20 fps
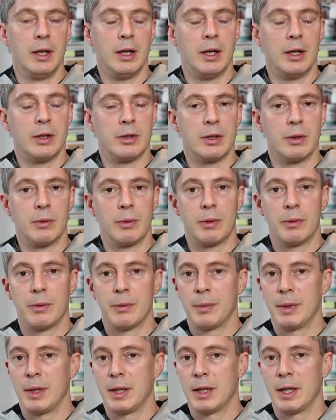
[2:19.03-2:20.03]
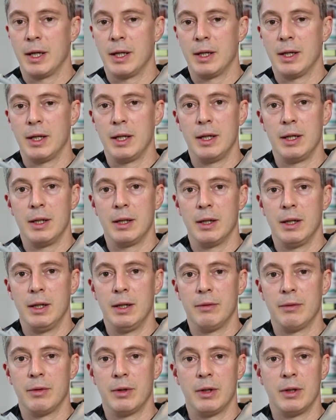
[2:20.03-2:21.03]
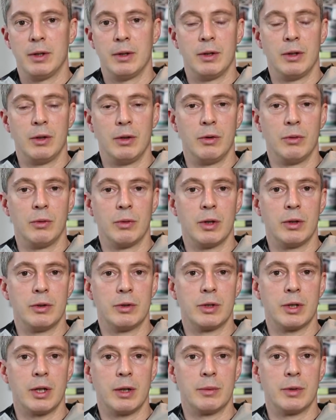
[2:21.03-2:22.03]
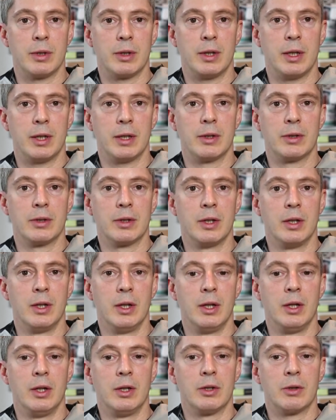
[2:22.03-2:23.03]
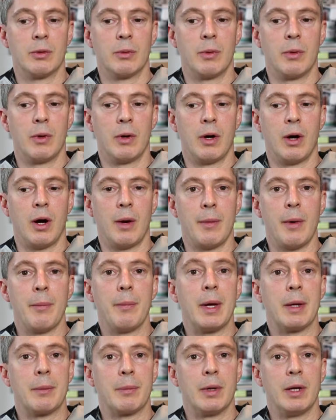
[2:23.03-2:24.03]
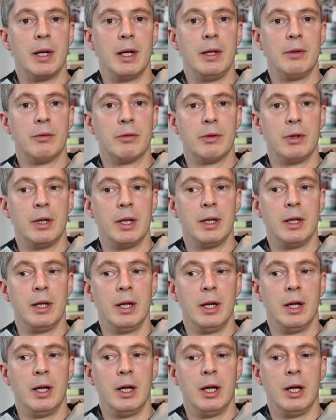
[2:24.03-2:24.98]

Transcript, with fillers: Uh, so whether it be kidney, liver, and all those types of things. So I'm a big believer in